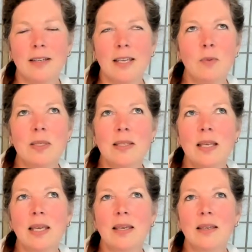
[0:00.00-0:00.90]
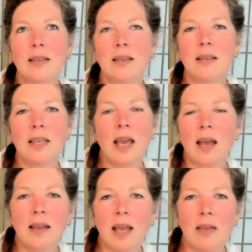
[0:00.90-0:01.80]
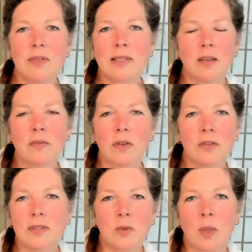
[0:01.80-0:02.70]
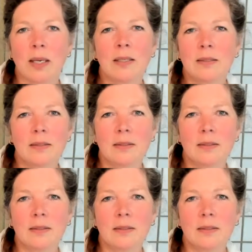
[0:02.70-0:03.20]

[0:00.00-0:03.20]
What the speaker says: it was like, yeah, I have a cell phone, so what?